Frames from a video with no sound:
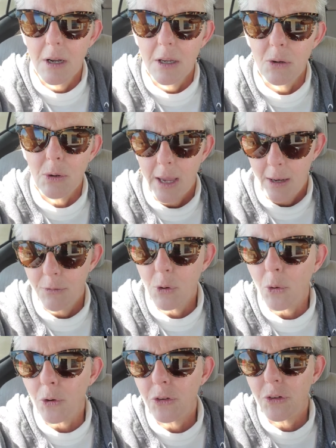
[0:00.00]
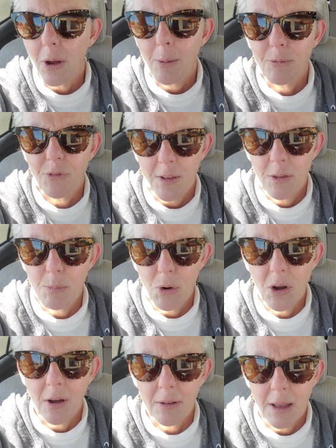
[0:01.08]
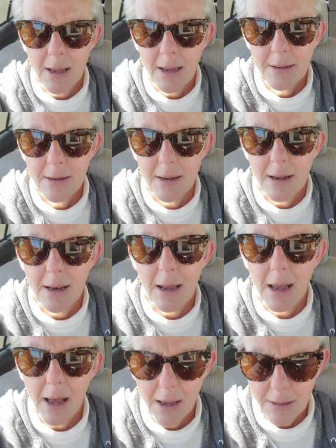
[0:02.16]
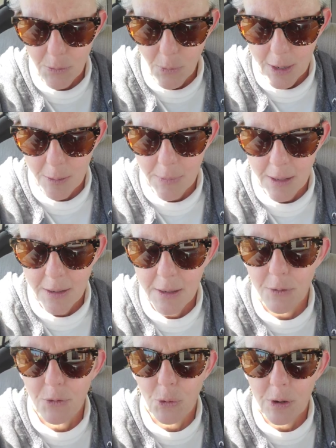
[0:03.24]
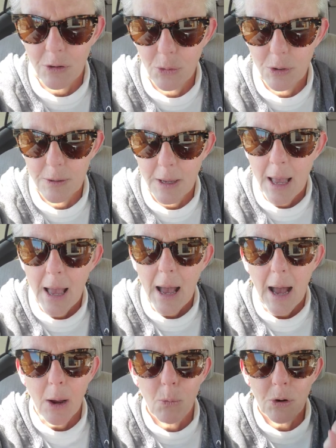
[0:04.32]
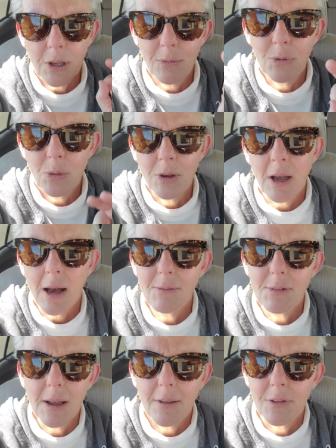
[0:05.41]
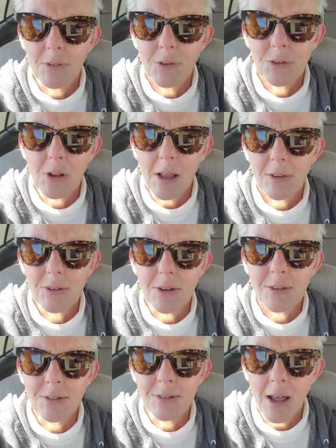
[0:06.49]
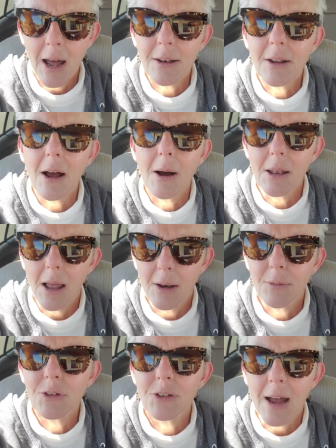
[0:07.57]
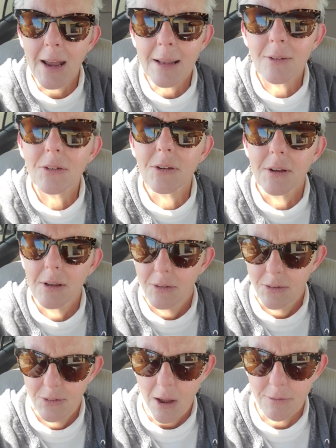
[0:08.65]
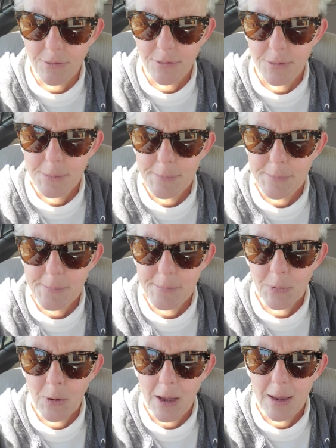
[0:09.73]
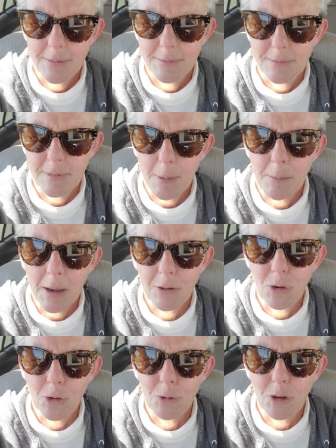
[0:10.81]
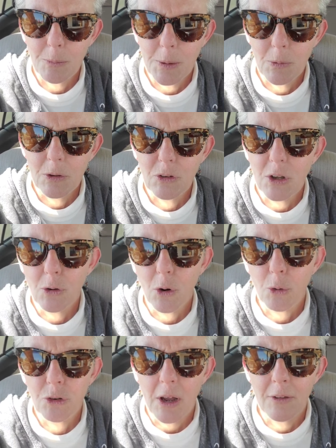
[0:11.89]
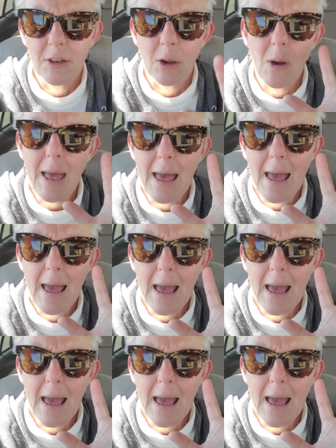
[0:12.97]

You can, of course, um, find the book online, and I highly recommend it if you're into it. I will give you the caveat that this class is not a lot of science stuff. Okay, that might turn some people. When you say neuroscience, and they go, ah,